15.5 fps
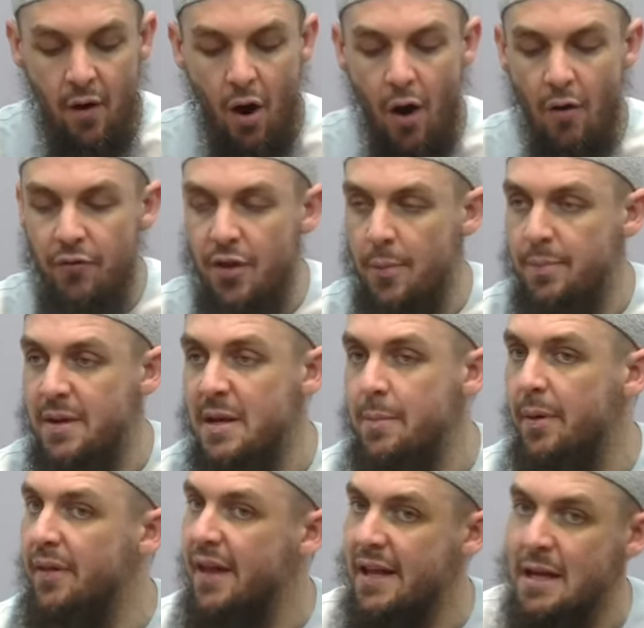of the
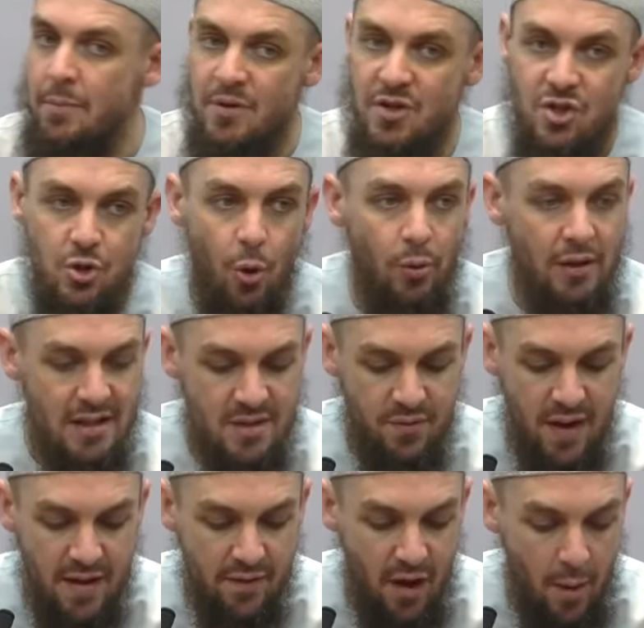people that he bestowed his
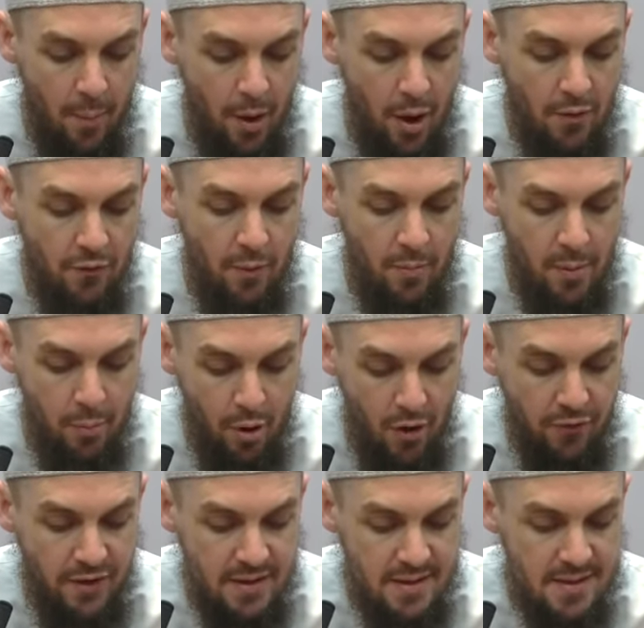favor upon from the
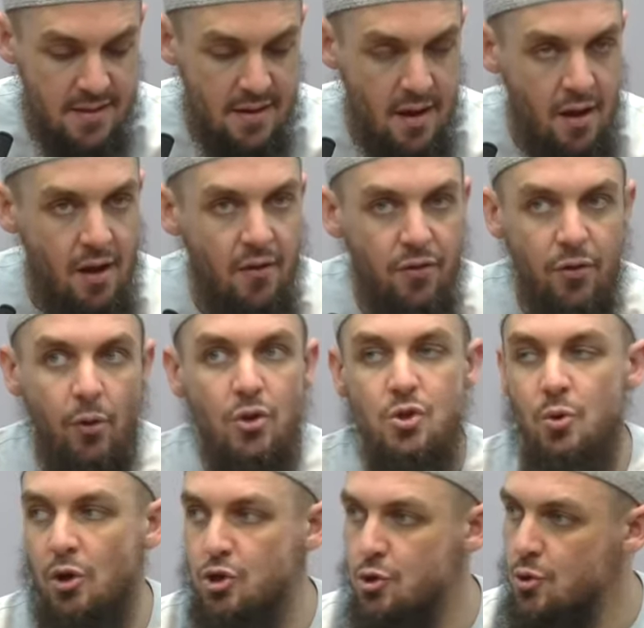prophets, those
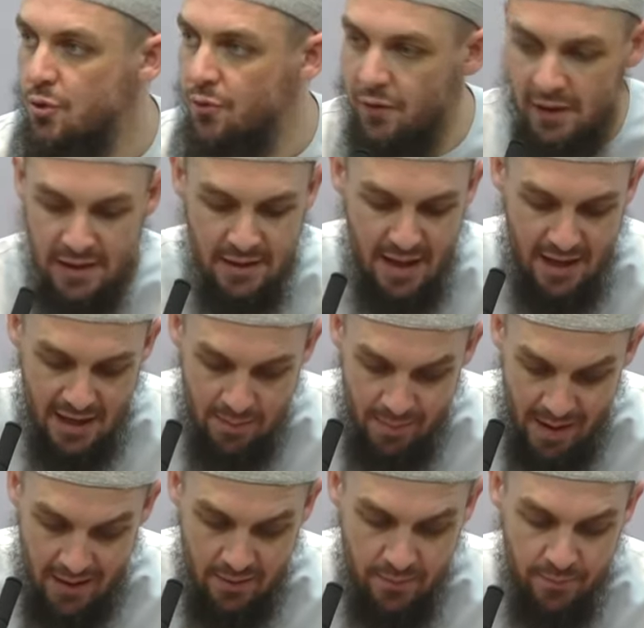who are truthful in their
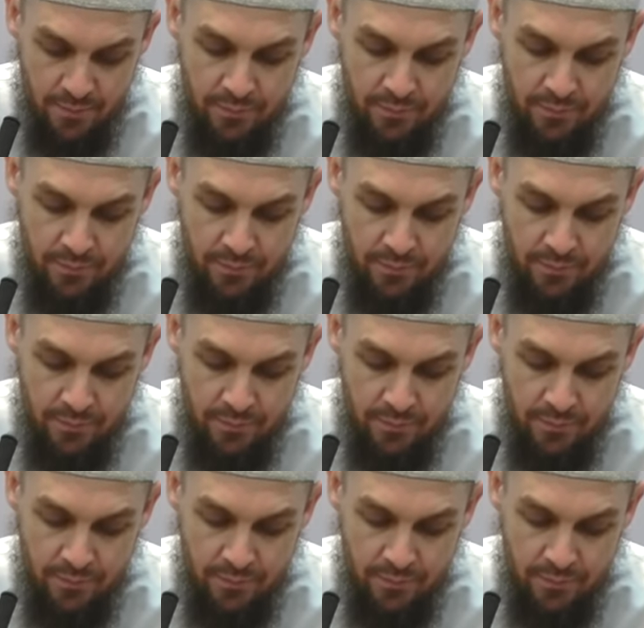iman,